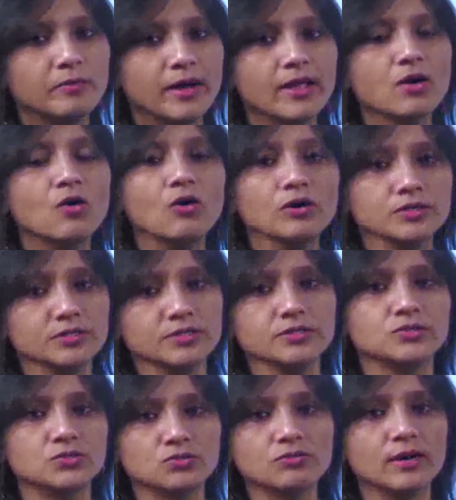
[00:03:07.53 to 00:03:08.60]
my
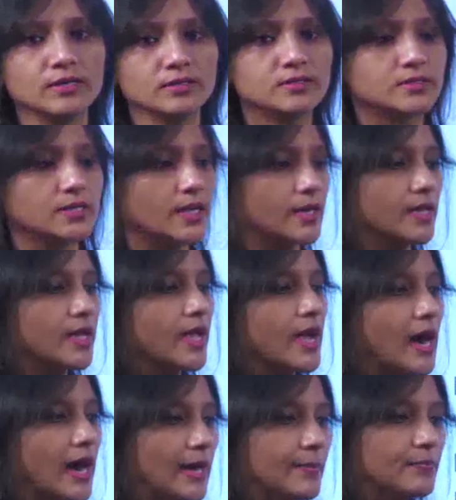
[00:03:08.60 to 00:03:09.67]
audience to understand.
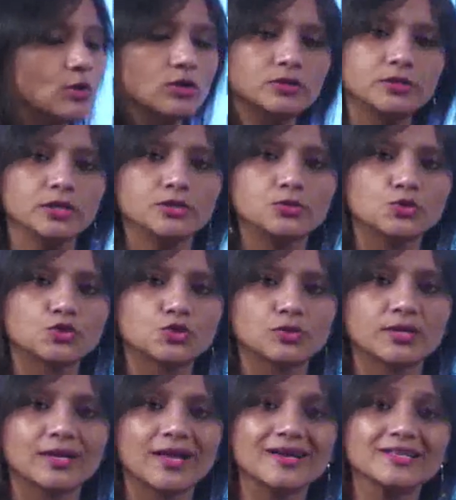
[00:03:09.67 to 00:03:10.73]
I am not here to show
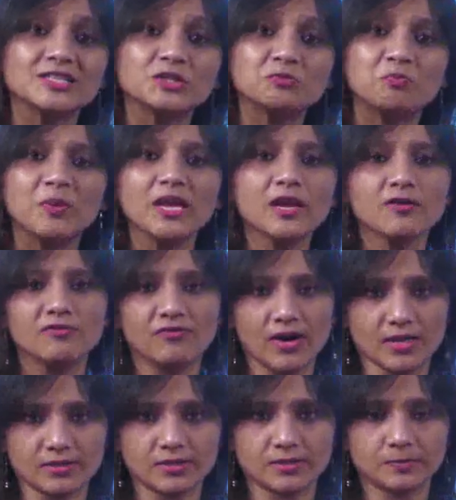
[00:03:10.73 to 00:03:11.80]
that I can speak
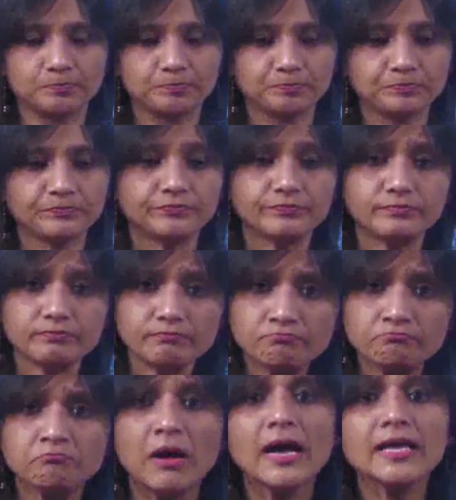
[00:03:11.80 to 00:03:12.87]
fast.
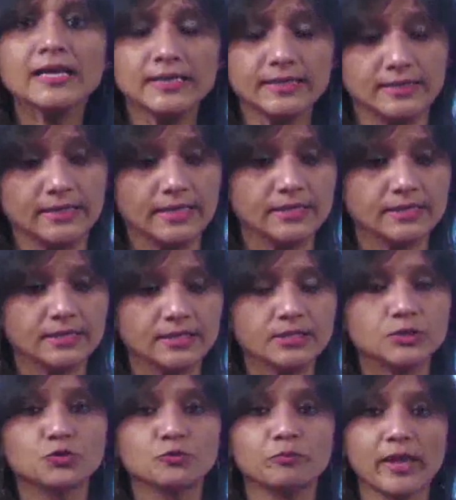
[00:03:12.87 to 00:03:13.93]
My intent
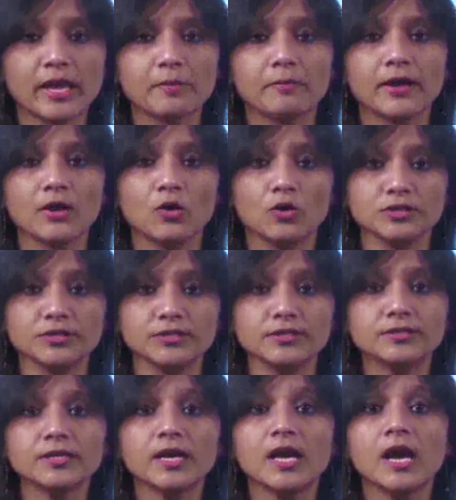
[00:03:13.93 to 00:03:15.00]
is to make my
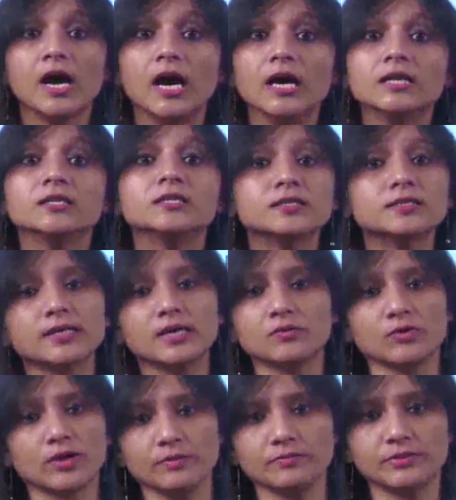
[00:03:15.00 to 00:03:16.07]
audience understand
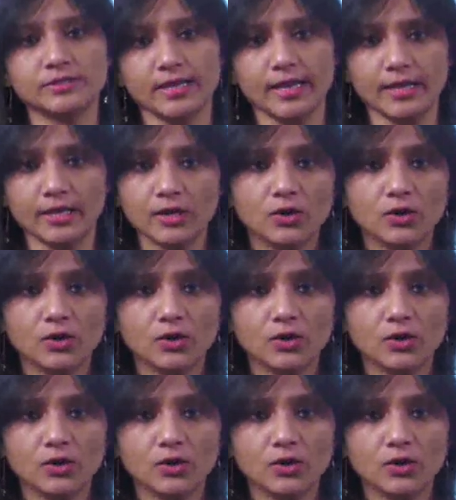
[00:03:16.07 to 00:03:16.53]
what I am saying.